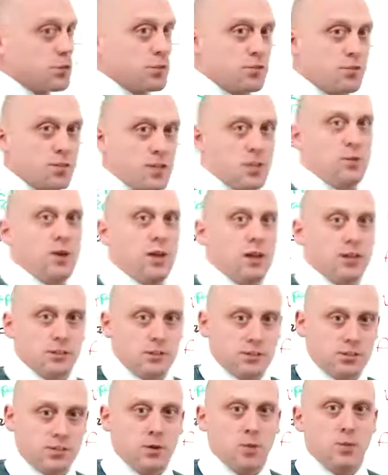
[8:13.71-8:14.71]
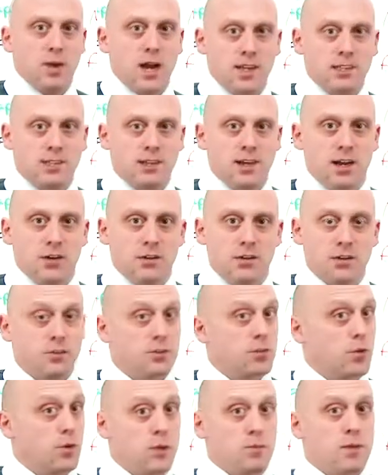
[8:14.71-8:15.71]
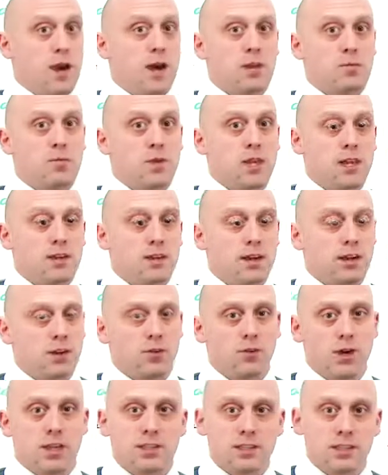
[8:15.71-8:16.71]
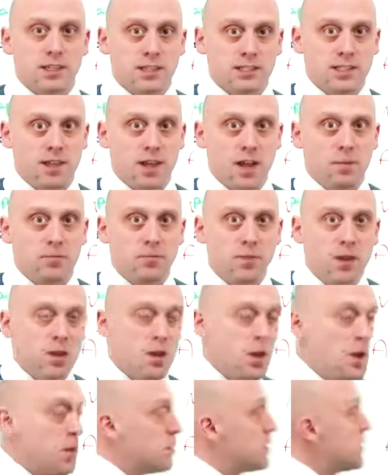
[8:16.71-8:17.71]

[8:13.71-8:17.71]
females that pass out. Don't get mad at me, I didn't write the exam. But